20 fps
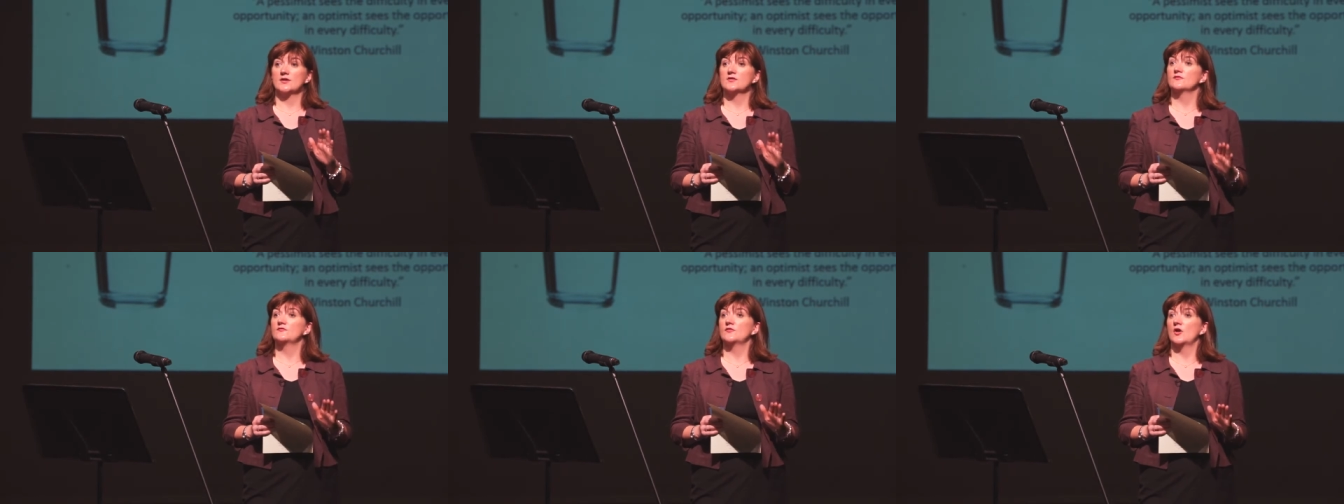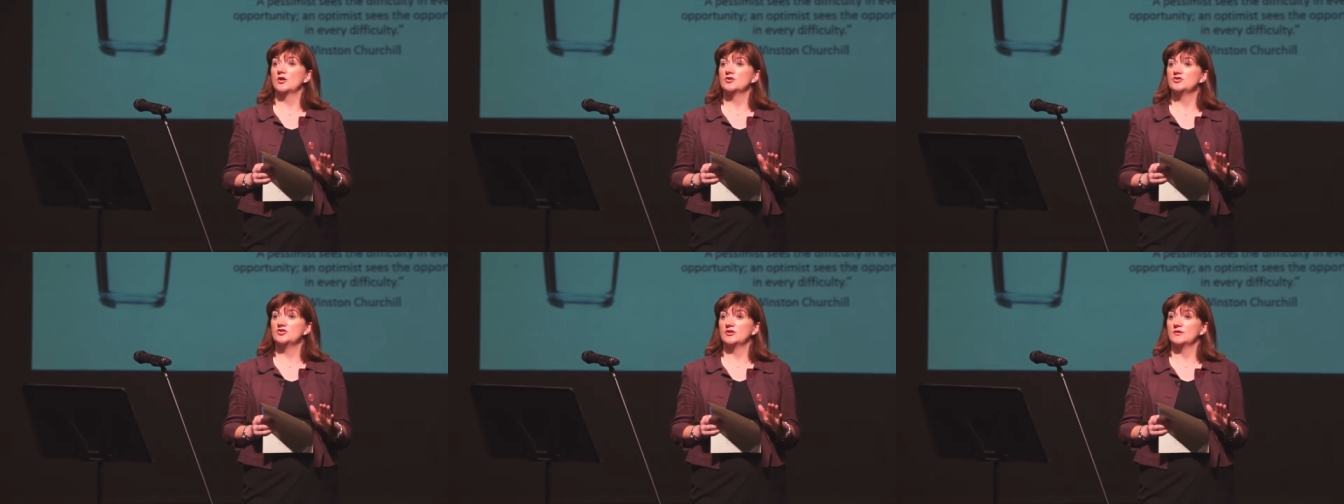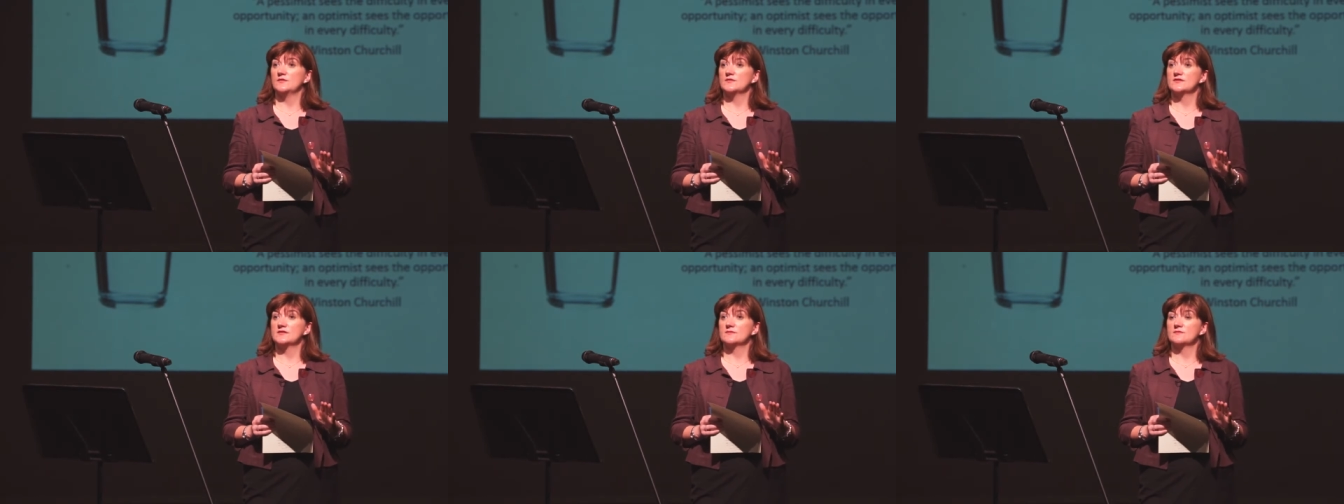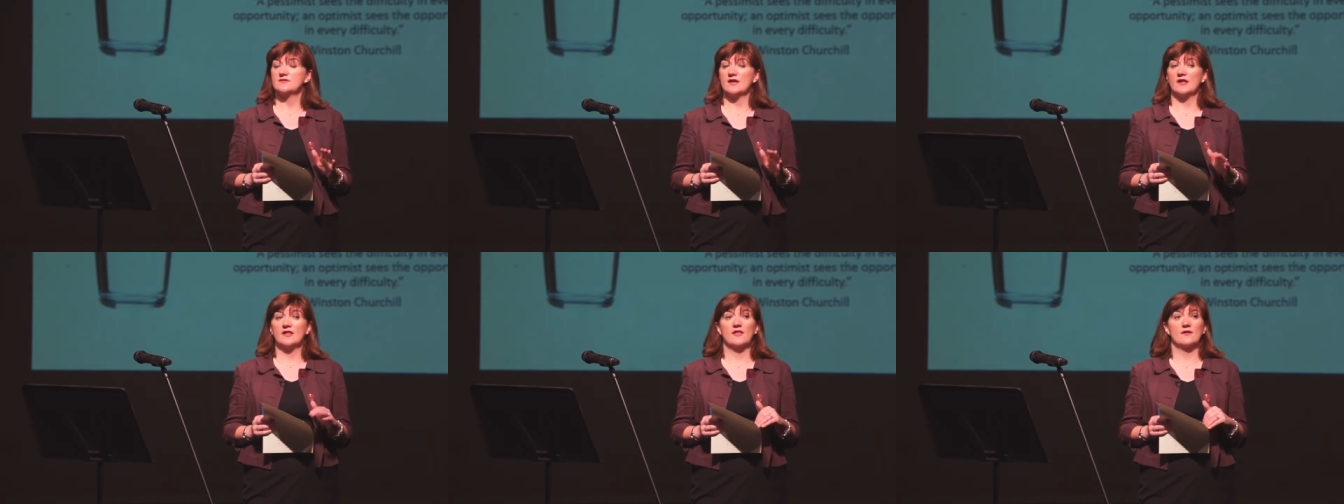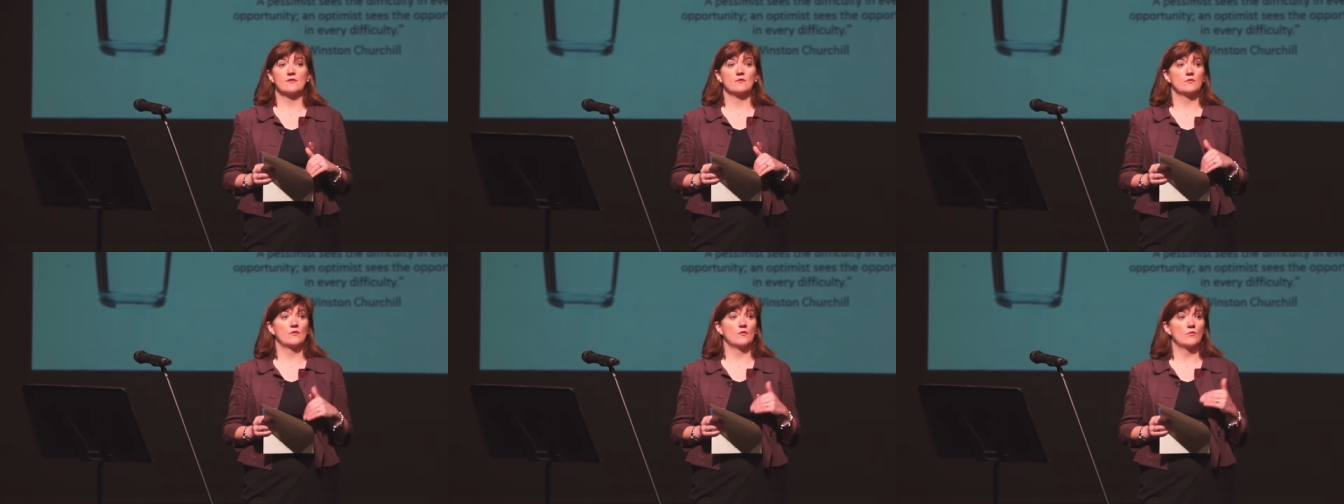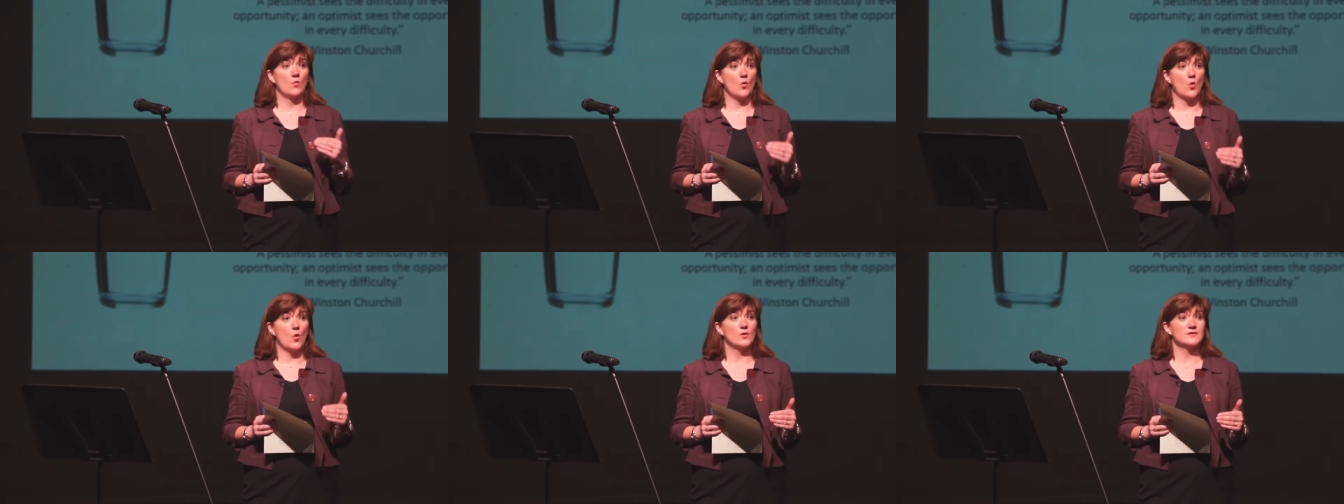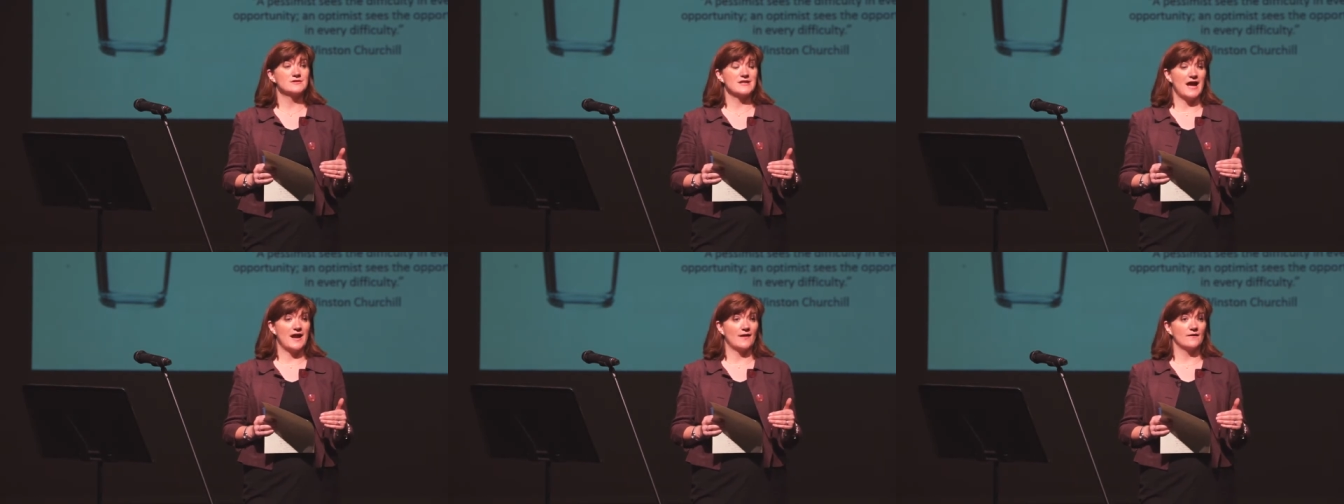virtues, so they
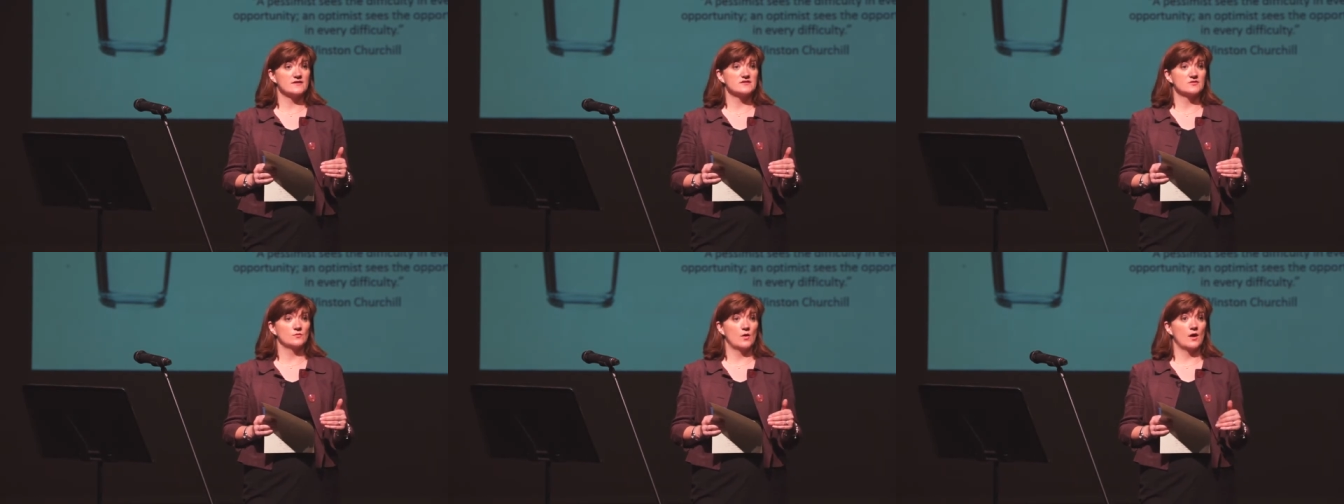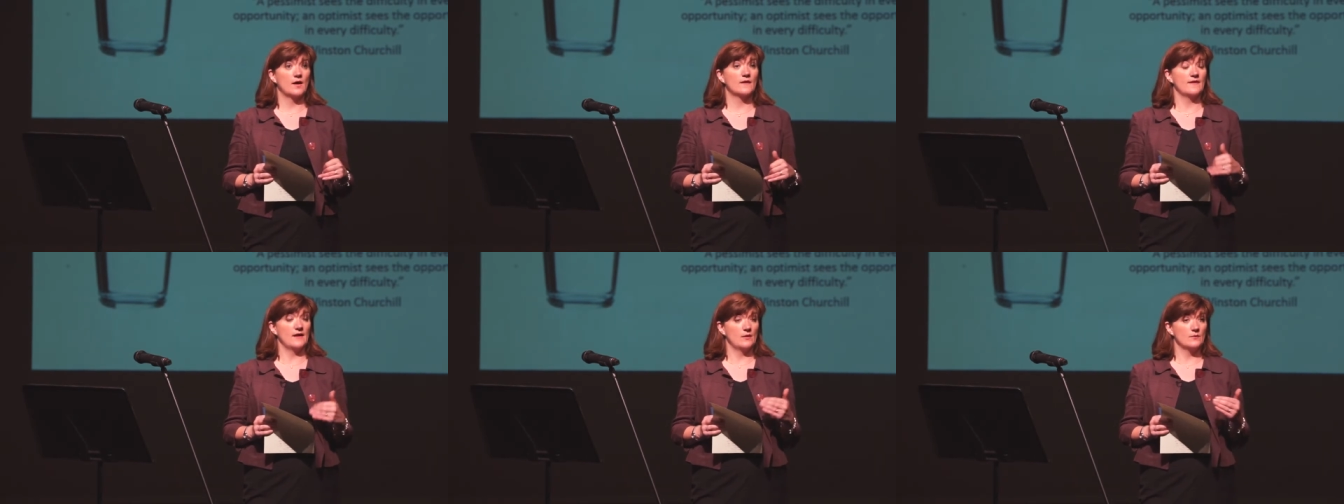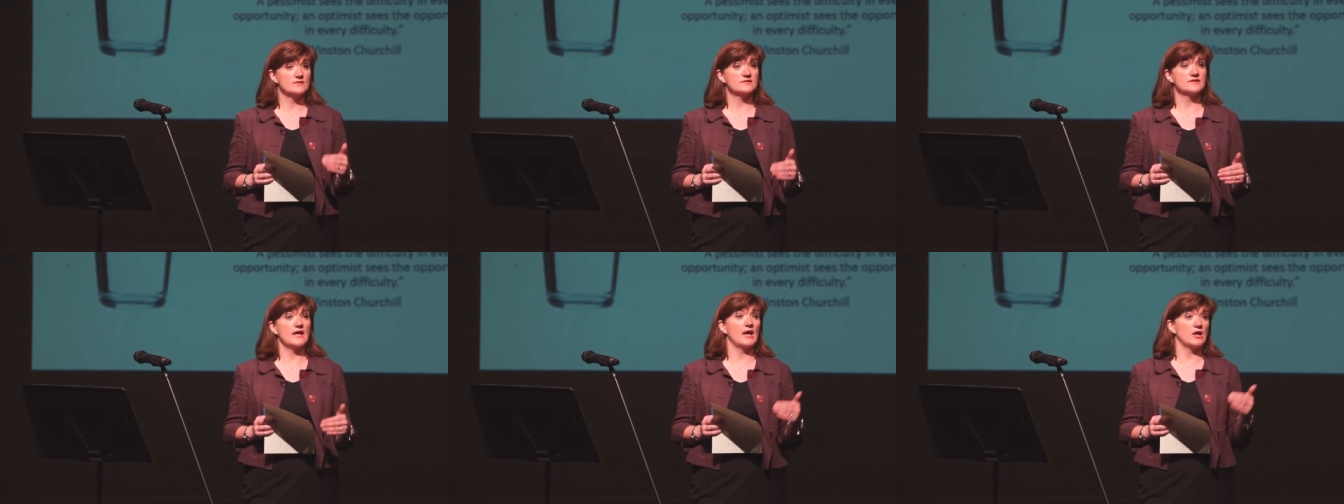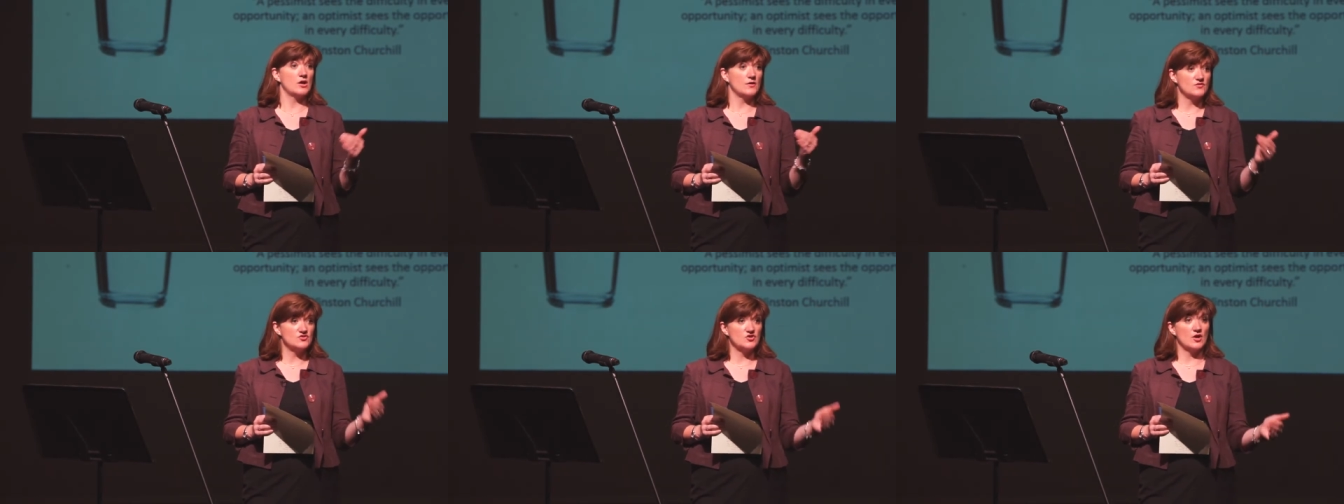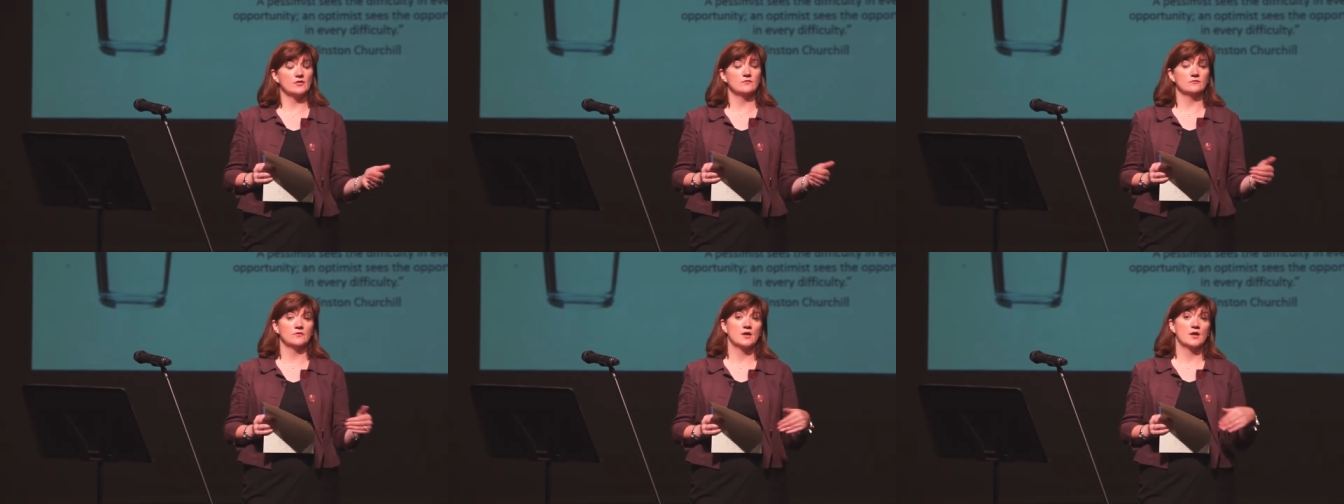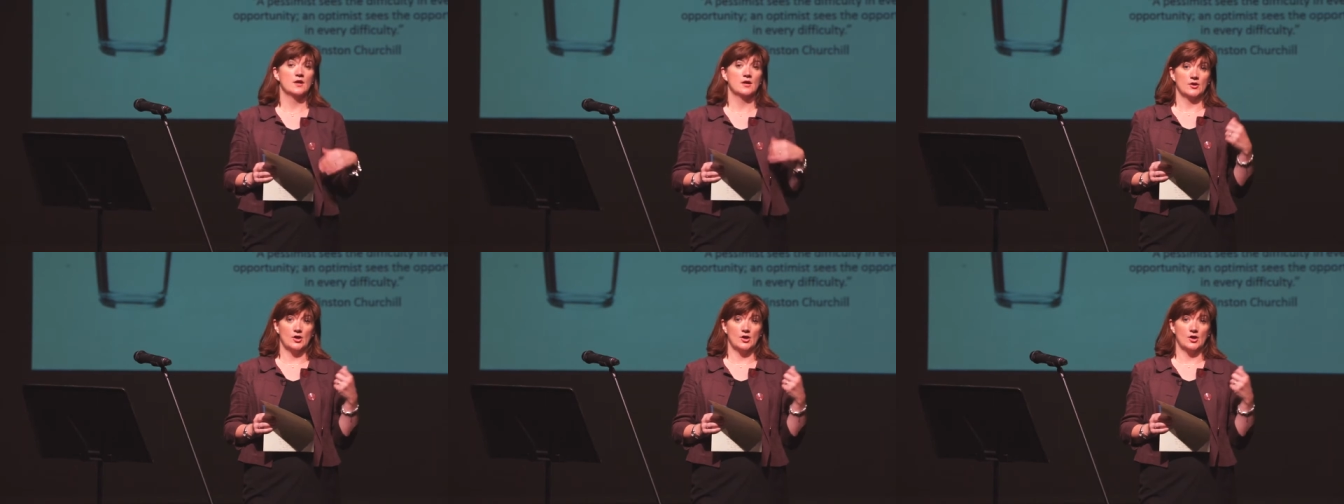reward character work, and they will say you've shown